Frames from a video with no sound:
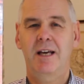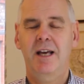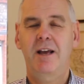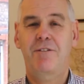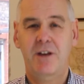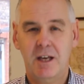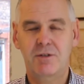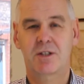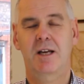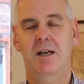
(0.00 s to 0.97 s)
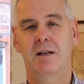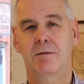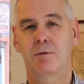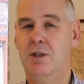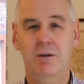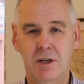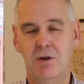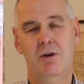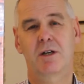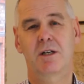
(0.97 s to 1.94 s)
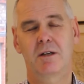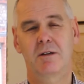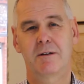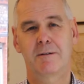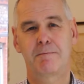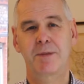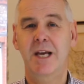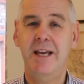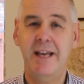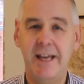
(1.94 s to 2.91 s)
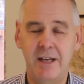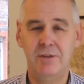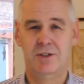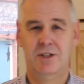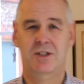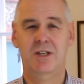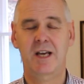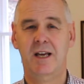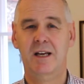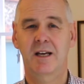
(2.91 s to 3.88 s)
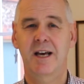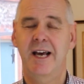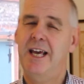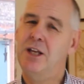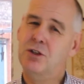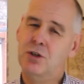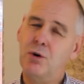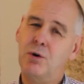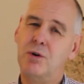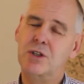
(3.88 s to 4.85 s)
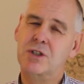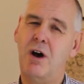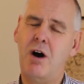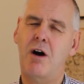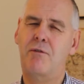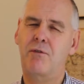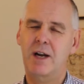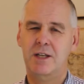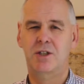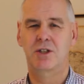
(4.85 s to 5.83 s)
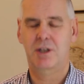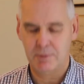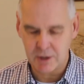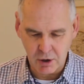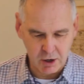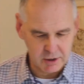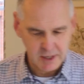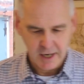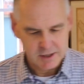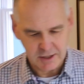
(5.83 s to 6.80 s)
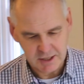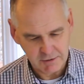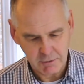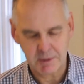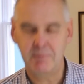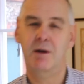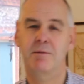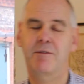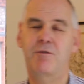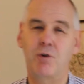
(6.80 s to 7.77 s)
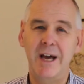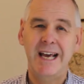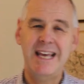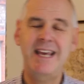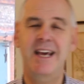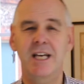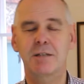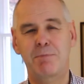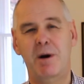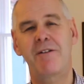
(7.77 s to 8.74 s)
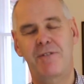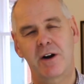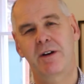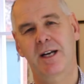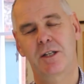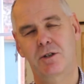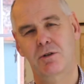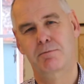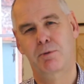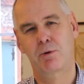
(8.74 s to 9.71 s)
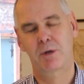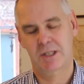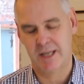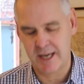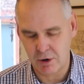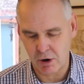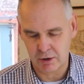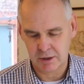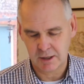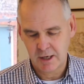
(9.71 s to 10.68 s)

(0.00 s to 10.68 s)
he forgives sin, which only God can do. He heals the sick. He talks of relationship with God that has never been known before. He is by very nature, as Paul would say, God.